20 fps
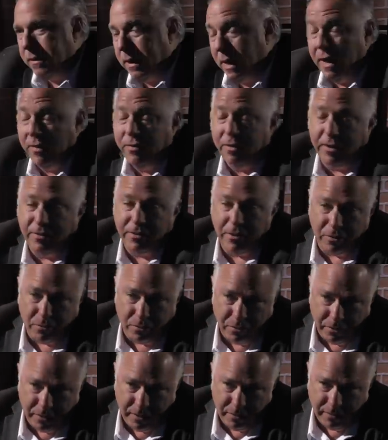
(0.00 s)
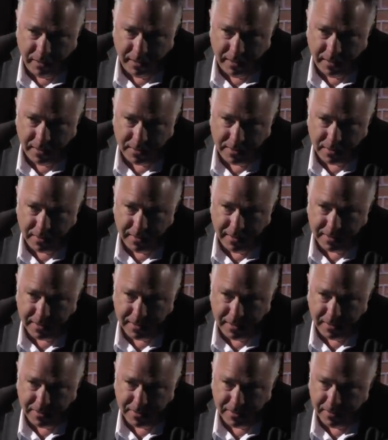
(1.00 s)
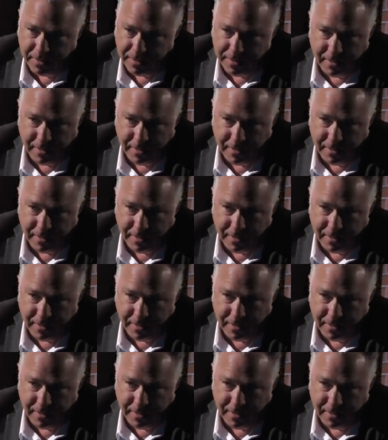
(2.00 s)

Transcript: I think they're worried right now Zelensky is going to